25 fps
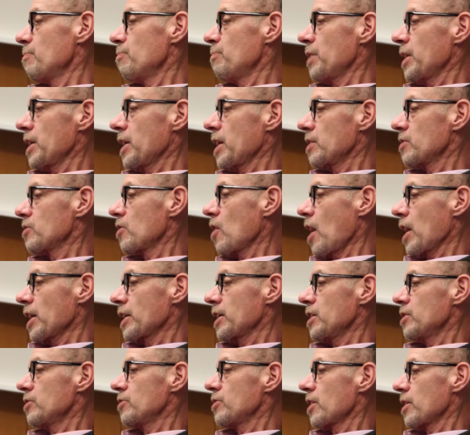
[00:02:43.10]
begin
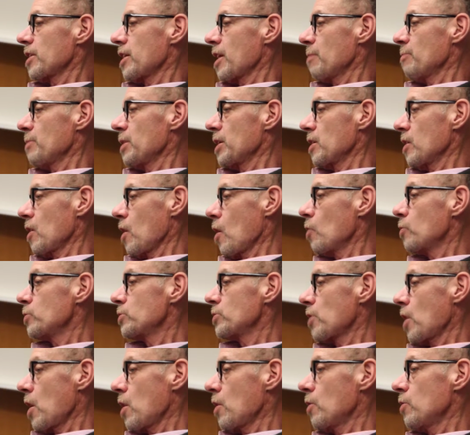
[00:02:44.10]
talking to them in low
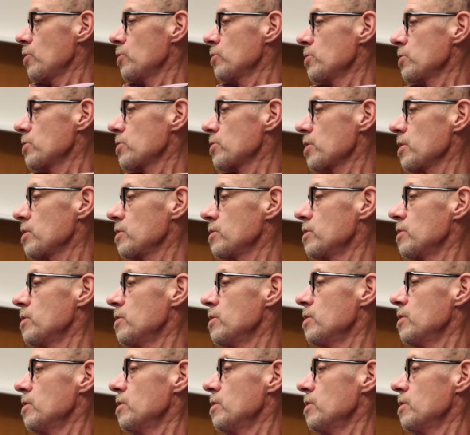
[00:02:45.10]
tones, and